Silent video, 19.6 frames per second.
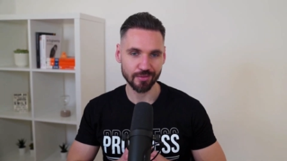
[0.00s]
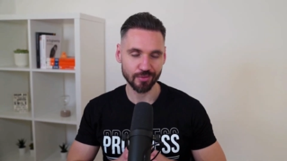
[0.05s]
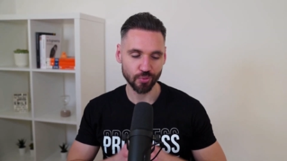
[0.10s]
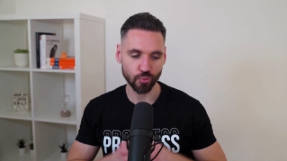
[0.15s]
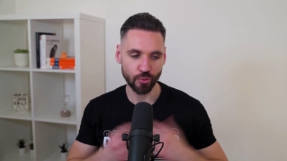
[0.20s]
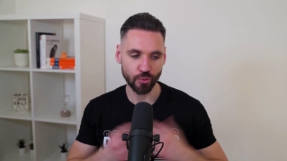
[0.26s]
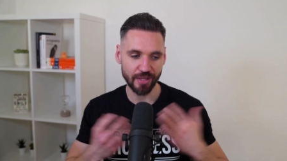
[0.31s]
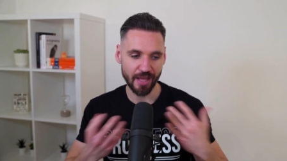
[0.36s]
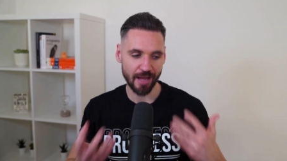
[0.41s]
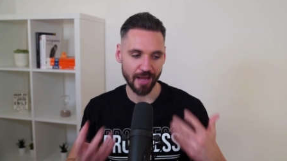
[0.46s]

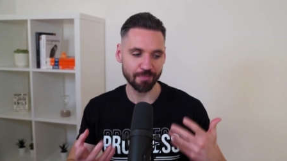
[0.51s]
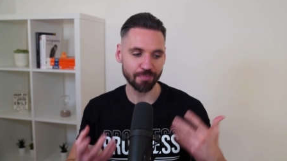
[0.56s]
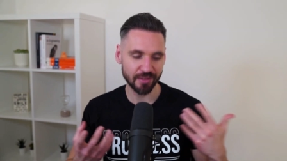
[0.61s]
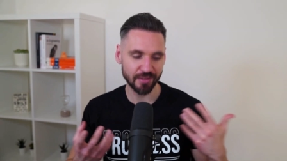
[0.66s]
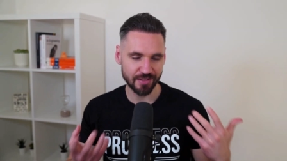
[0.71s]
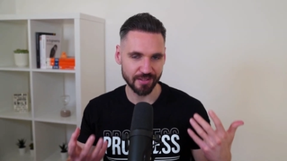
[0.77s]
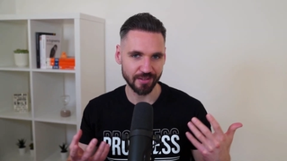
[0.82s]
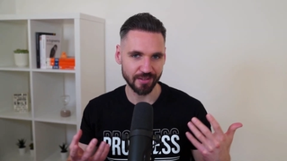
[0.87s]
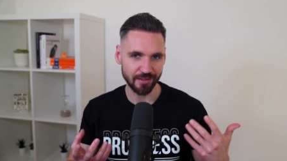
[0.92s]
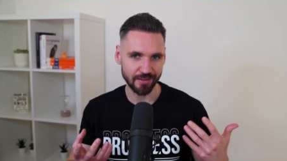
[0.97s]
with
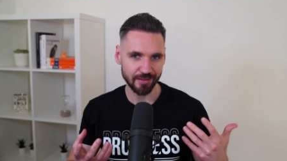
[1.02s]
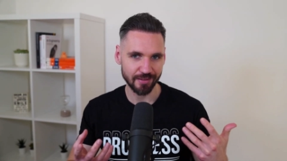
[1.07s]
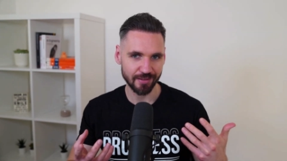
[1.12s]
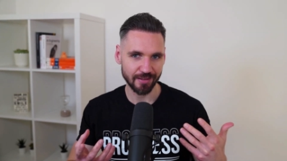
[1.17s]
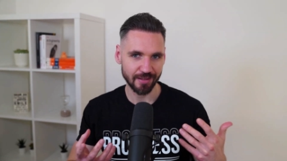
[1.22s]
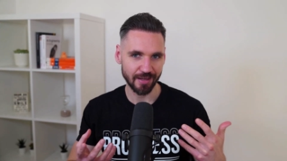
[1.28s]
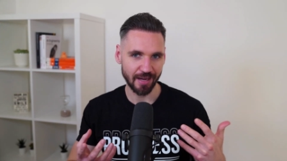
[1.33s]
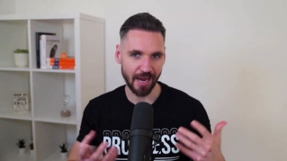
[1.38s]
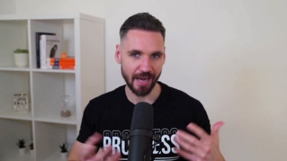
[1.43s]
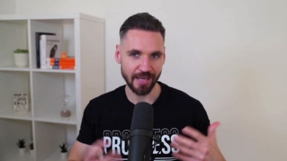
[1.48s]
empathy,
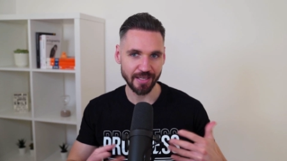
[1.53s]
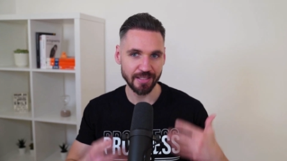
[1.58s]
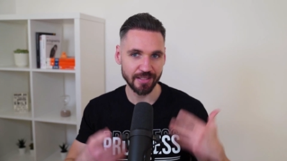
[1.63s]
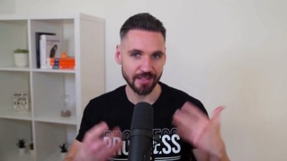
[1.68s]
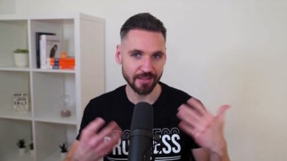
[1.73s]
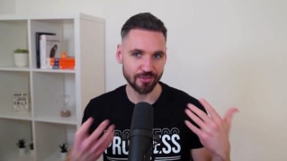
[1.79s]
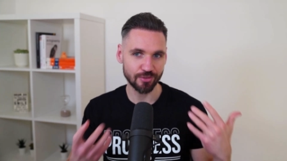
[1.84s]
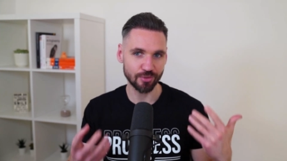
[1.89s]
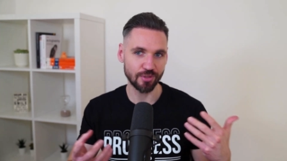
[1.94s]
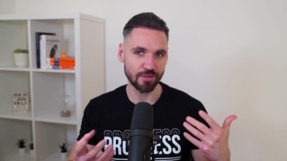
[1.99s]
I needed
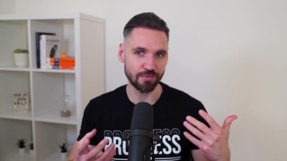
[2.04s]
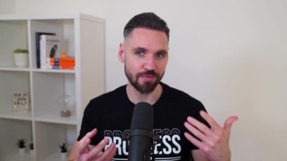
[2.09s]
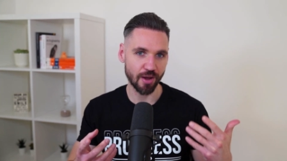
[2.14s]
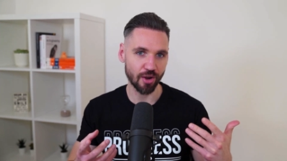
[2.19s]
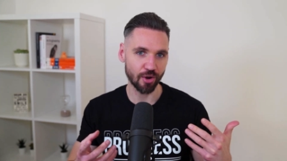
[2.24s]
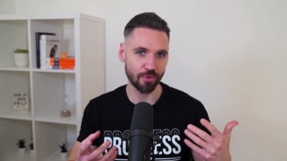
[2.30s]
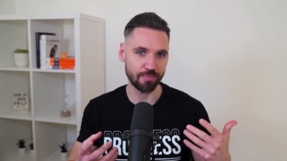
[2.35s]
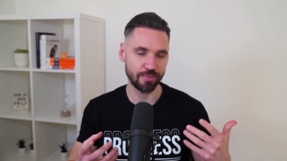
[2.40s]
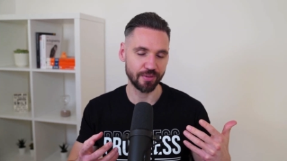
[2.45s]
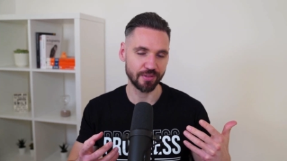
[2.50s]
to
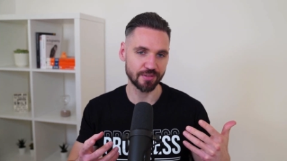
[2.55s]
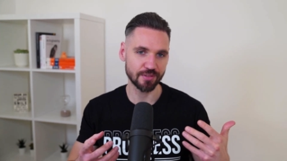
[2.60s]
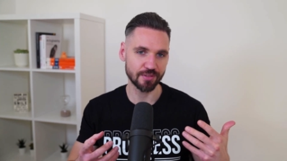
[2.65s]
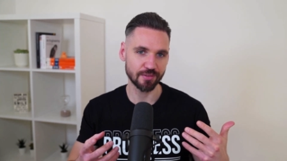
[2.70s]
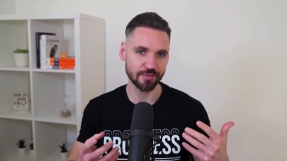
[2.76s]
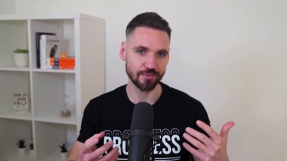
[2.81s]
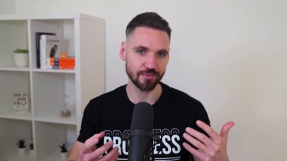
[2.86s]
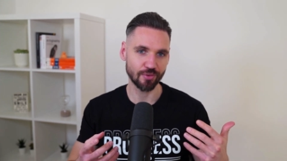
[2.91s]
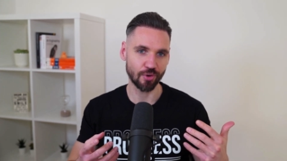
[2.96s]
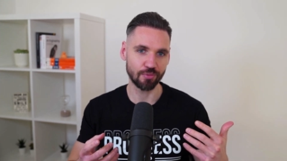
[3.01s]
develop it
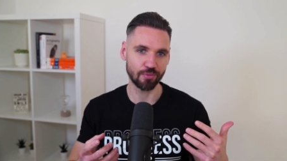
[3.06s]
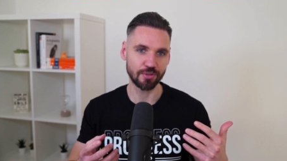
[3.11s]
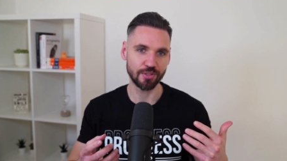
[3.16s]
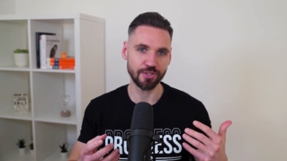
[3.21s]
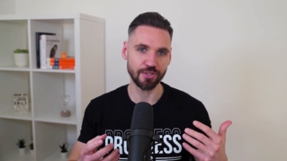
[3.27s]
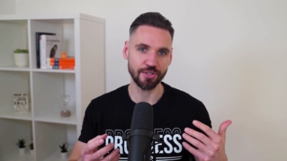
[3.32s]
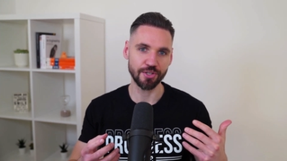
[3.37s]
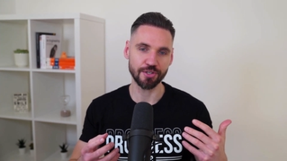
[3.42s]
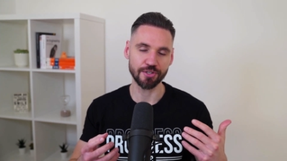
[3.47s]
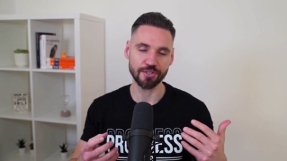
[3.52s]
over the
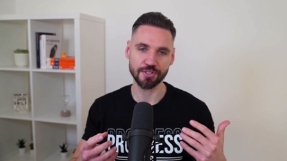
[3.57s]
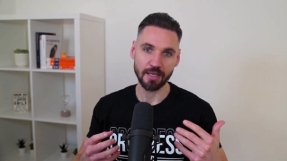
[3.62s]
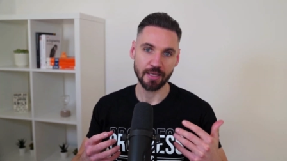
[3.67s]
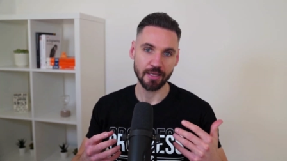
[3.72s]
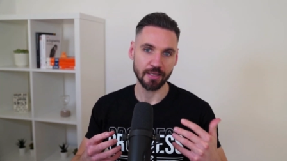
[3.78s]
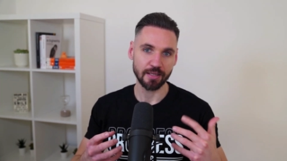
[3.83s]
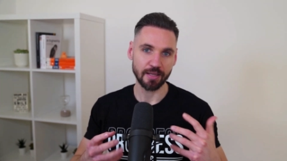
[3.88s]
years.